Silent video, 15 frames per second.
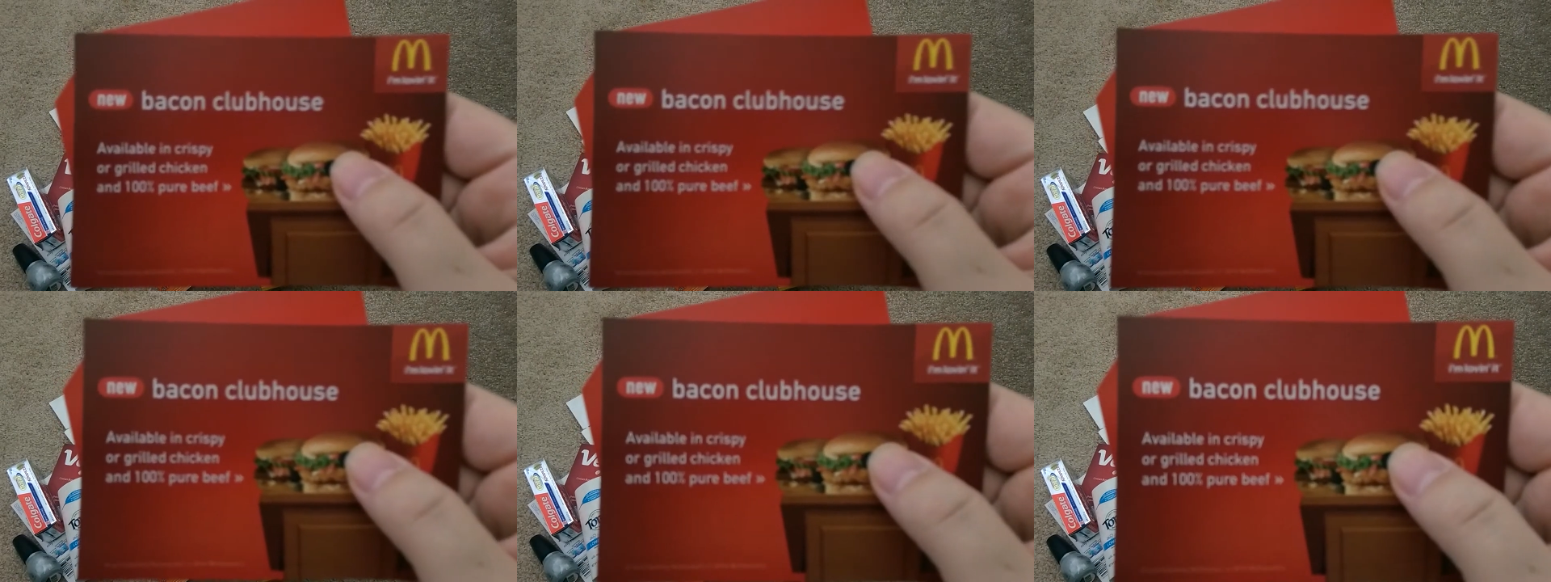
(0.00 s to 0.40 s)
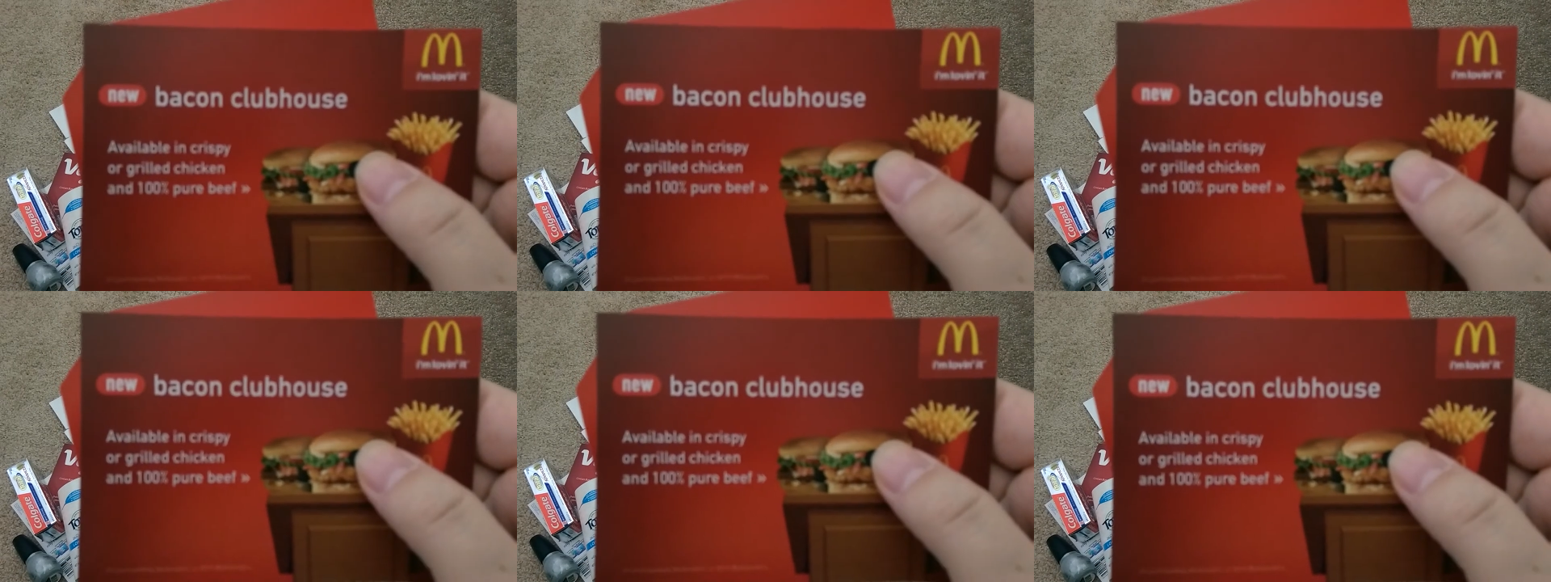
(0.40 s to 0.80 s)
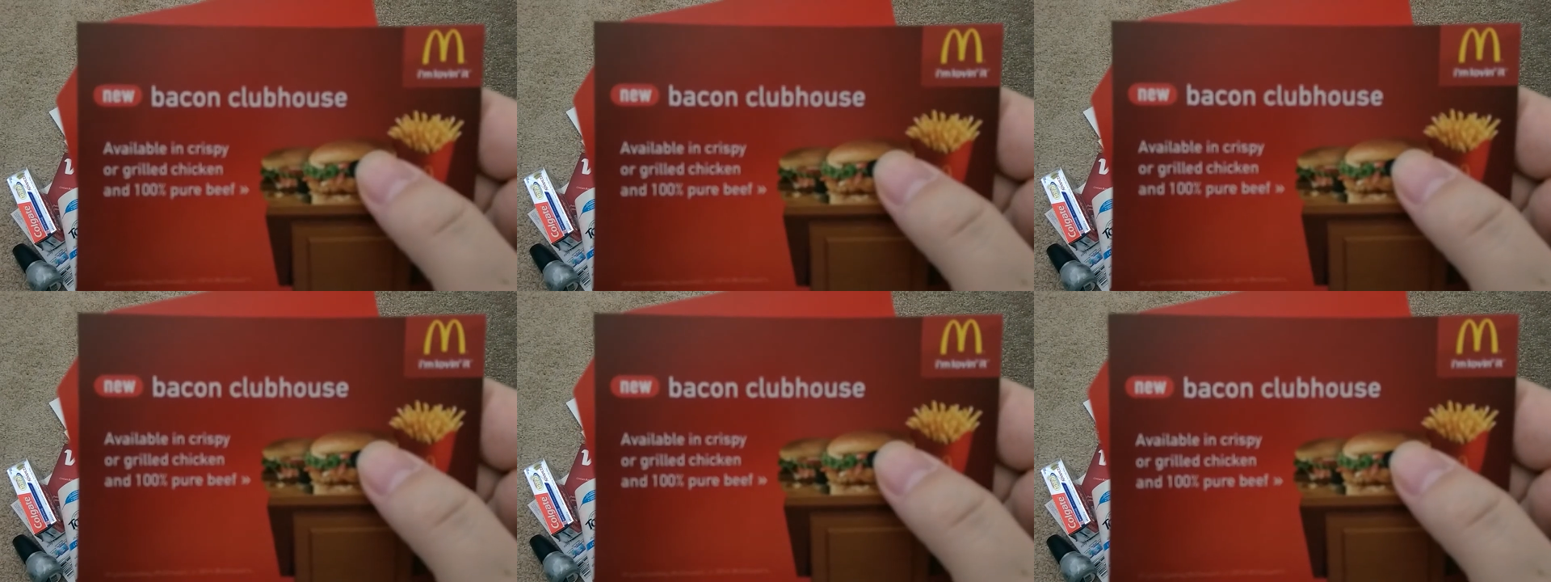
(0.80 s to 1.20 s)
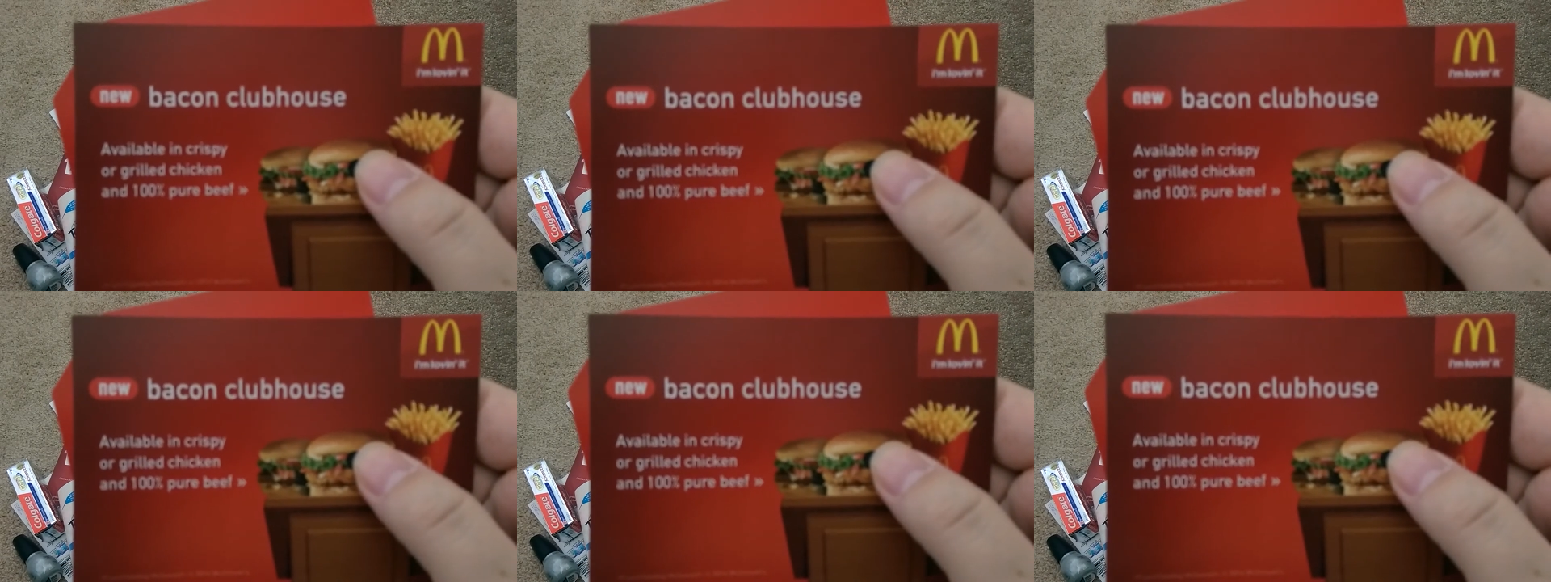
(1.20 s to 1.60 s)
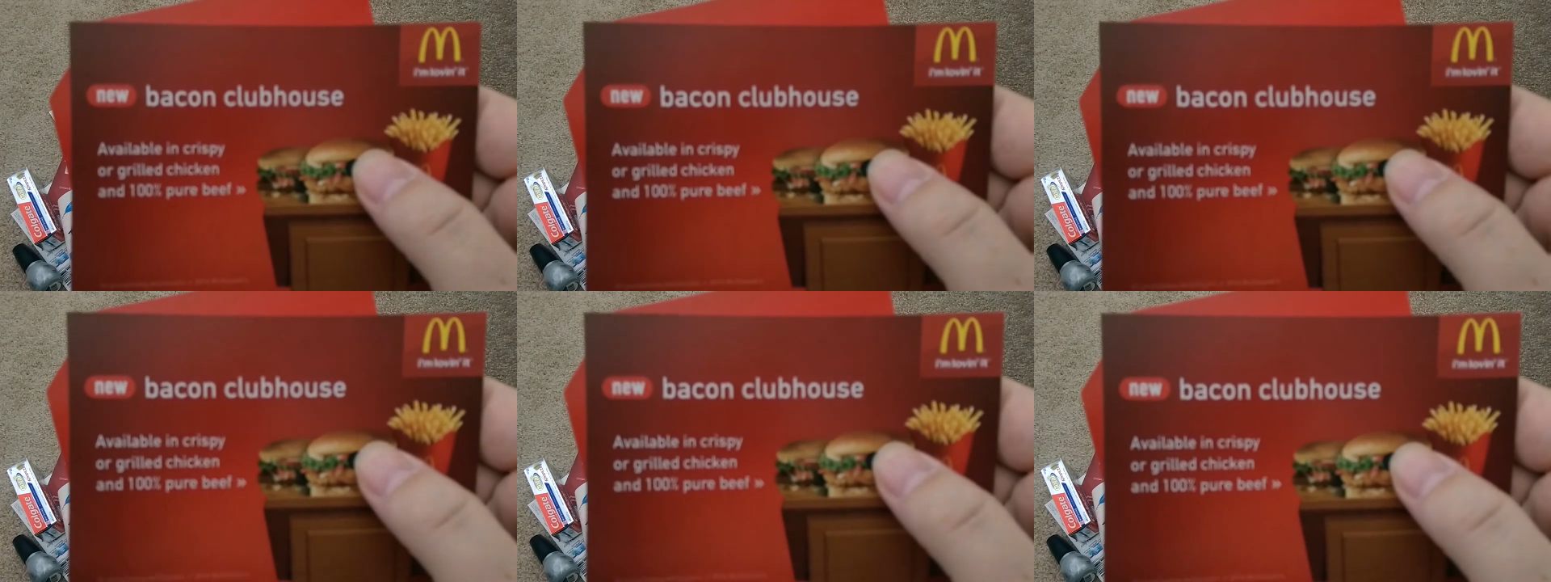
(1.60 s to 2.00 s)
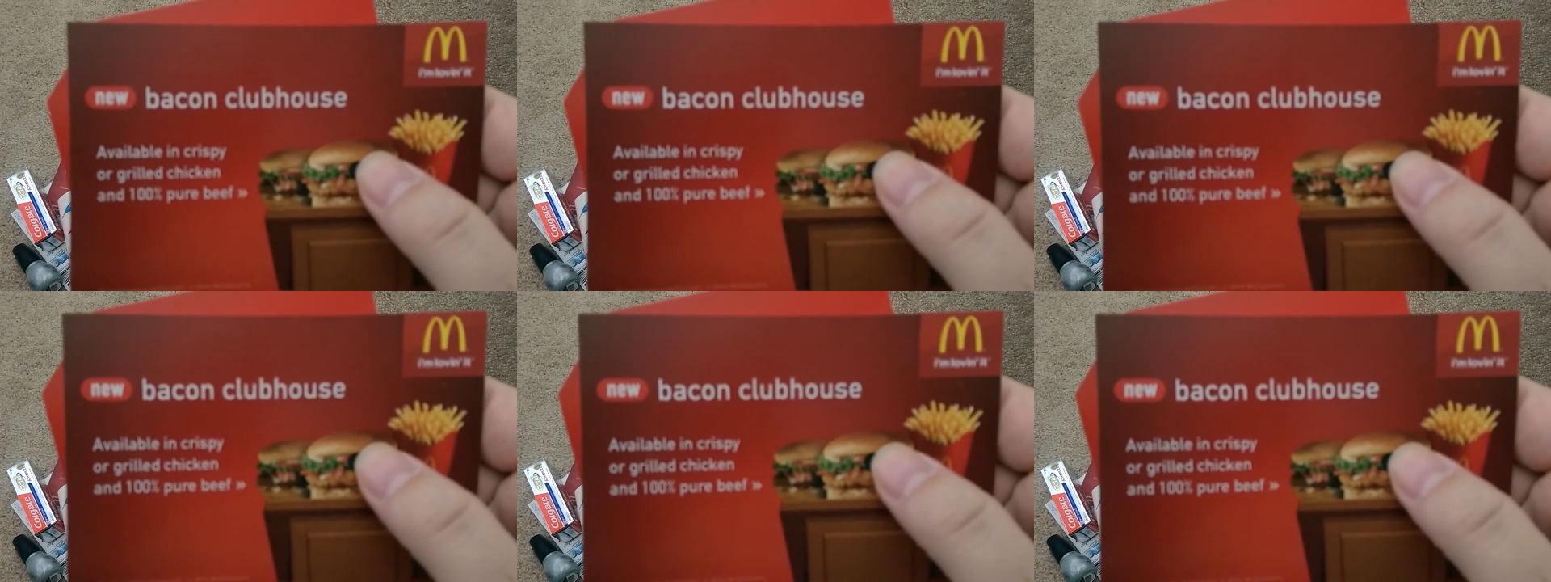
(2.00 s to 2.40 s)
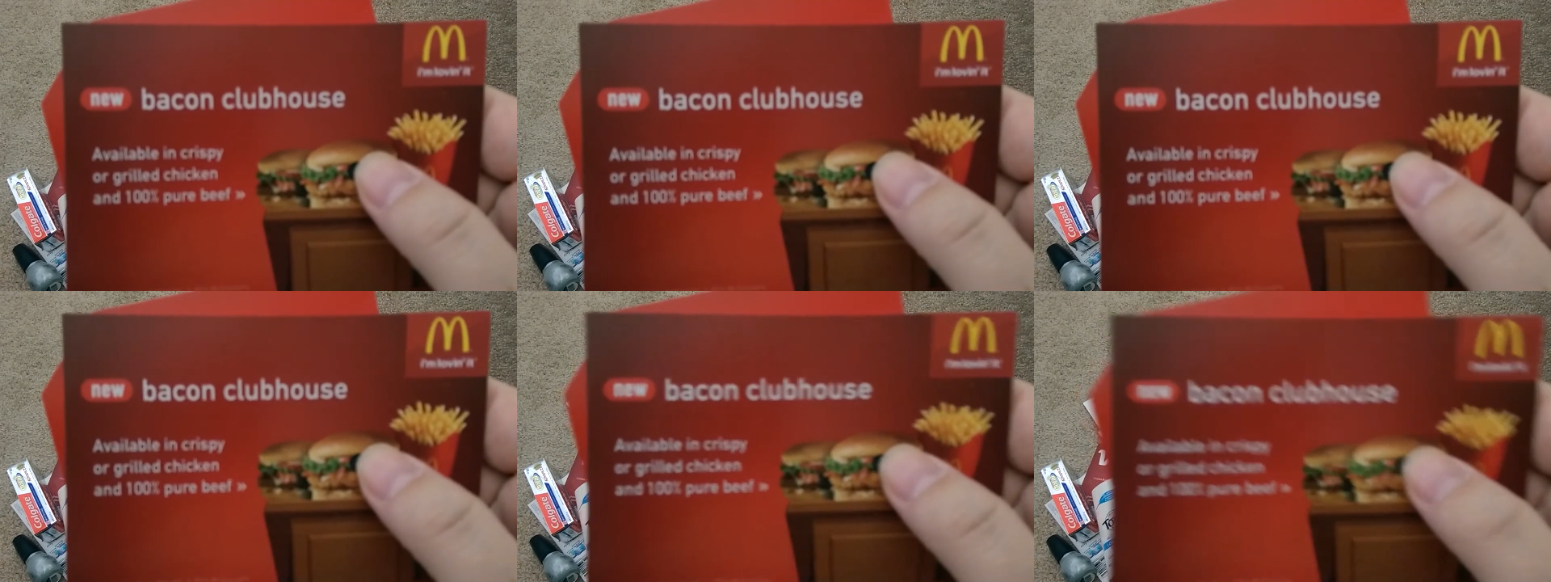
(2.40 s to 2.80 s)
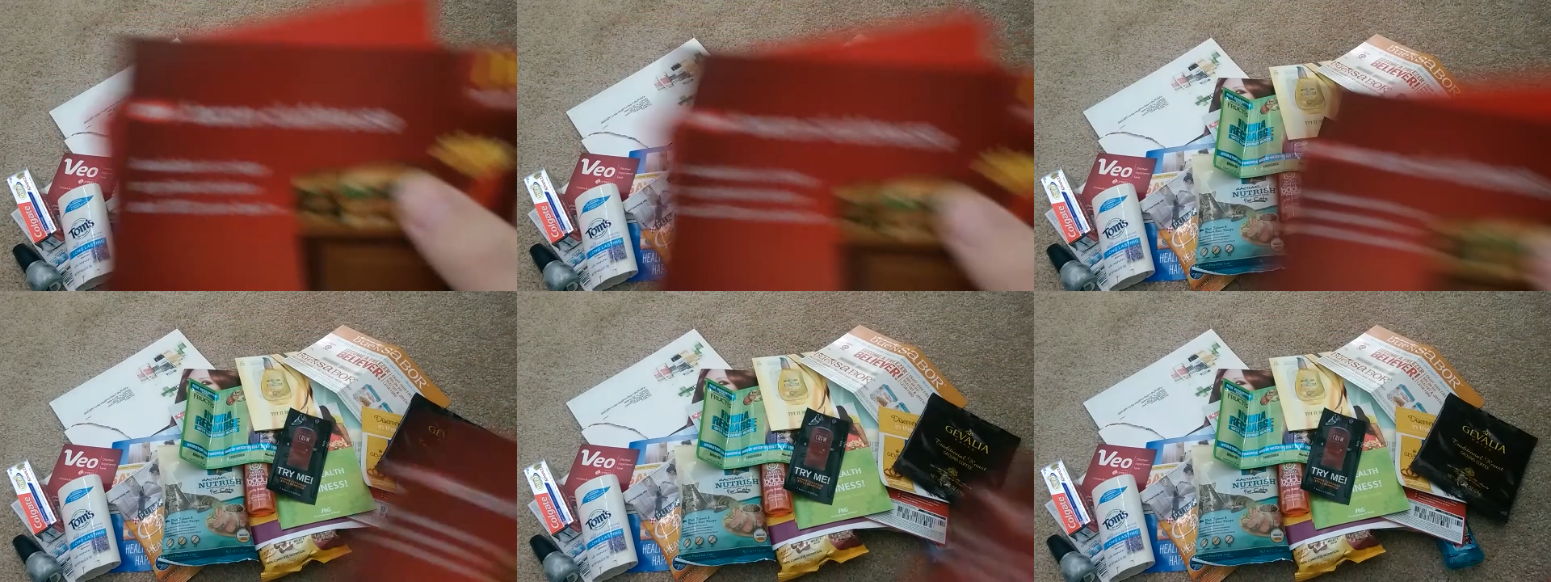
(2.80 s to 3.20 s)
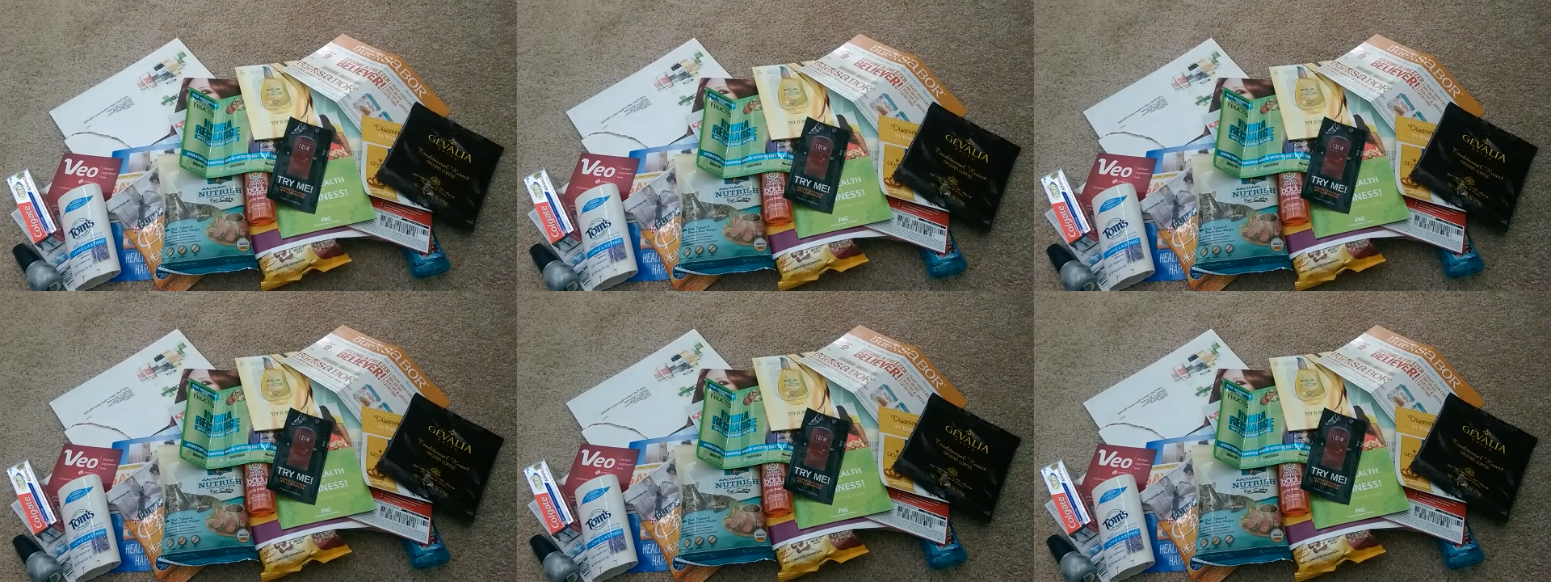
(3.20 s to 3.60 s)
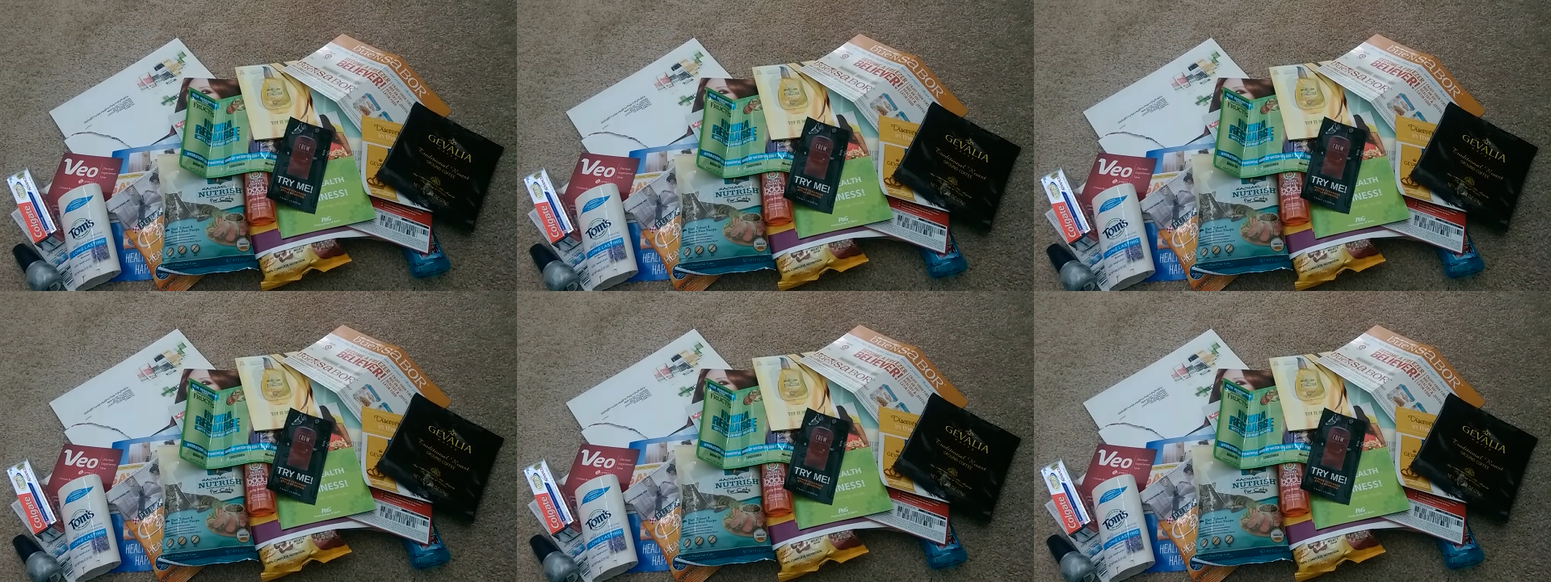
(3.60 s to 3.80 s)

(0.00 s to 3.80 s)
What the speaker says: No face is visible, so there are no lips to read.